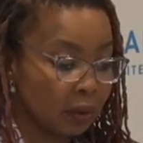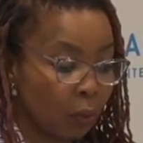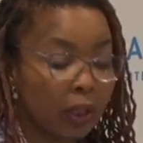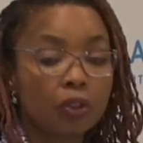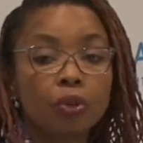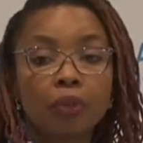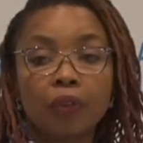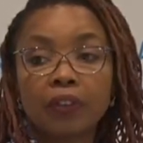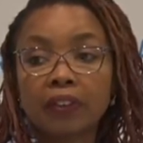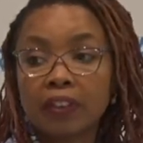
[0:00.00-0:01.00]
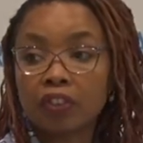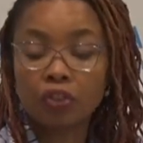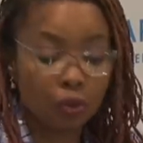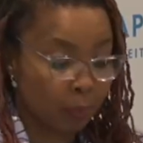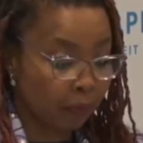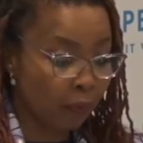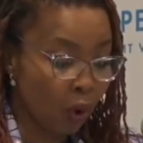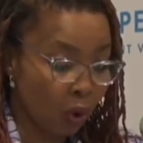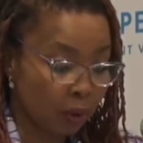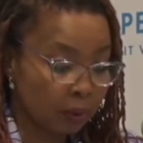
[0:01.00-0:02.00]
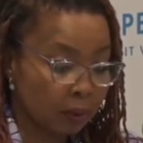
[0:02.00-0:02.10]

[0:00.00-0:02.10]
what universities should be for?